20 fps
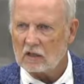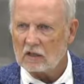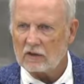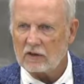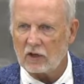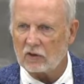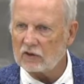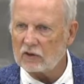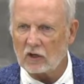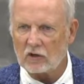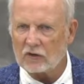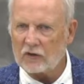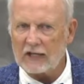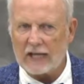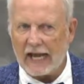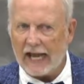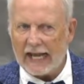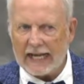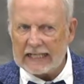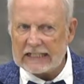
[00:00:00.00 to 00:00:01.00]
Those aren't
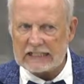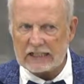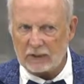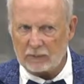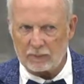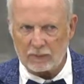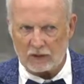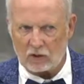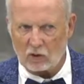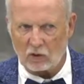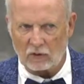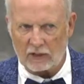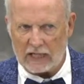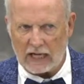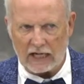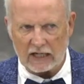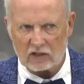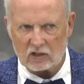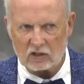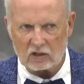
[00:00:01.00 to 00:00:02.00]
the atypical
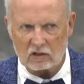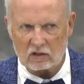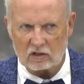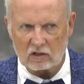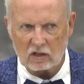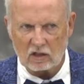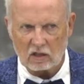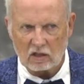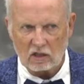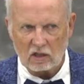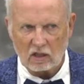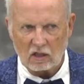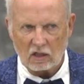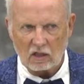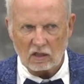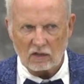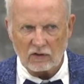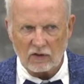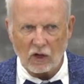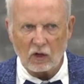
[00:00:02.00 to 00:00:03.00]
reactions.
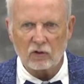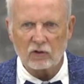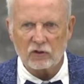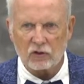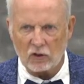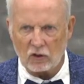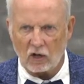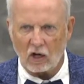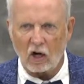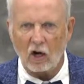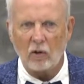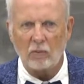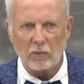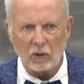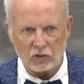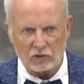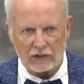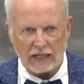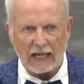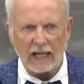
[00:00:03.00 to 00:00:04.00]
Those are
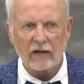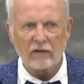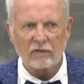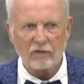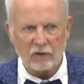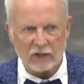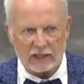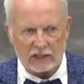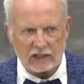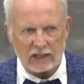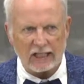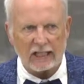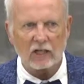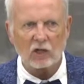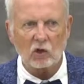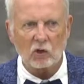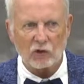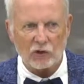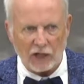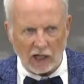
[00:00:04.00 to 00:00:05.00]
almost every
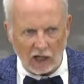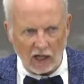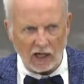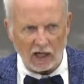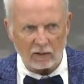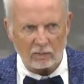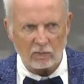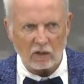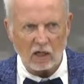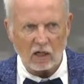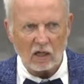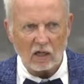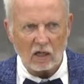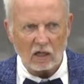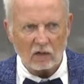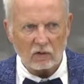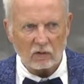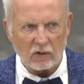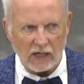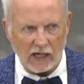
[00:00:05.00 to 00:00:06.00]
single time
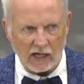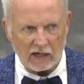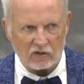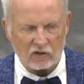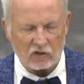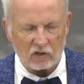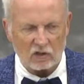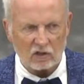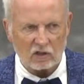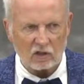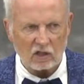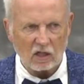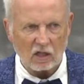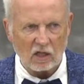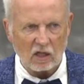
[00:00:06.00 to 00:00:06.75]
reactions.